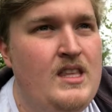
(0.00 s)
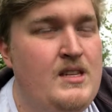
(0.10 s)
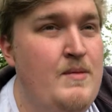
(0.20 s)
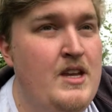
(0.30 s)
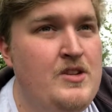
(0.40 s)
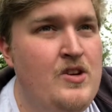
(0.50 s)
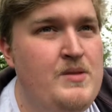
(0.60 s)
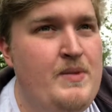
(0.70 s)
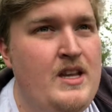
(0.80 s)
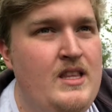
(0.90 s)
to me, it's
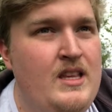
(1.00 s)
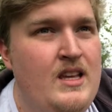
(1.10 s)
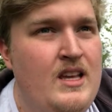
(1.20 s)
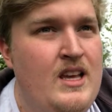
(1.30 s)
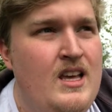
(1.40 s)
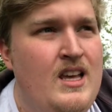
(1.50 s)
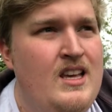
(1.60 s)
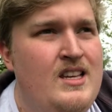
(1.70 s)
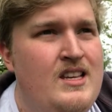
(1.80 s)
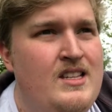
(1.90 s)
always been
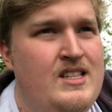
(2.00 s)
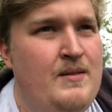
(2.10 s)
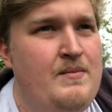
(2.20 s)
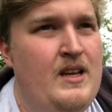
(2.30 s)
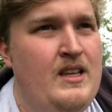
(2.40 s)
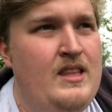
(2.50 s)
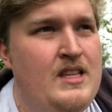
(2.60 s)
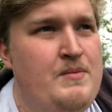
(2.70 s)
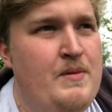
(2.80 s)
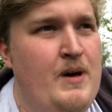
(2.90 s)
something
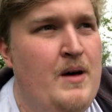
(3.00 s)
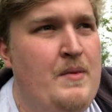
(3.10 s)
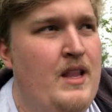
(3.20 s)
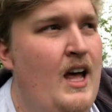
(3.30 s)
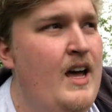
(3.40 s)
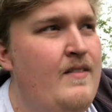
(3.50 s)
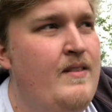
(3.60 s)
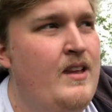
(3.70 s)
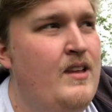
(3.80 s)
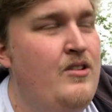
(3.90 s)
that's been a part of my life,
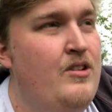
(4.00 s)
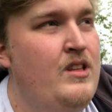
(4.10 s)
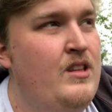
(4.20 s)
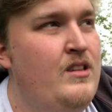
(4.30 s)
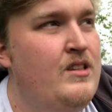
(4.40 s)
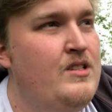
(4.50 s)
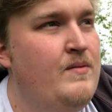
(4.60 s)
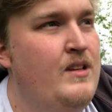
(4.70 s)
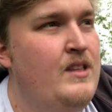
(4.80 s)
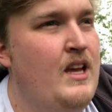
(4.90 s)
including
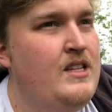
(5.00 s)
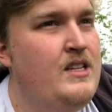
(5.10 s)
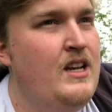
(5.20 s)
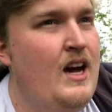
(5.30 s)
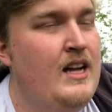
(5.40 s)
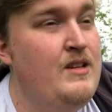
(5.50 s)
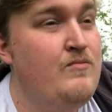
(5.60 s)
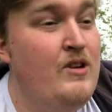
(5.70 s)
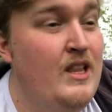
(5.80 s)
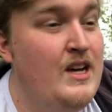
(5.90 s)
something that I
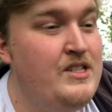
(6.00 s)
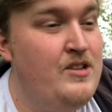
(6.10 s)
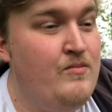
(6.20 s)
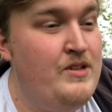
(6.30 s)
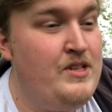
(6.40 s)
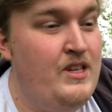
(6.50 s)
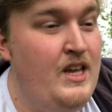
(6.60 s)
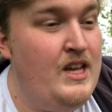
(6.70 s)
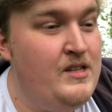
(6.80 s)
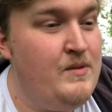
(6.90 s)
didn't realize until recent
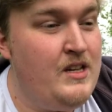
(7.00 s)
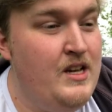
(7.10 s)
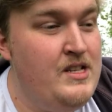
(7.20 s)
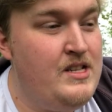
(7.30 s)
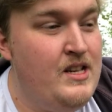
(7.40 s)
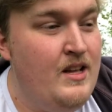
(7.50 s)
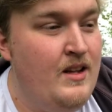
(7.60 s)
years, because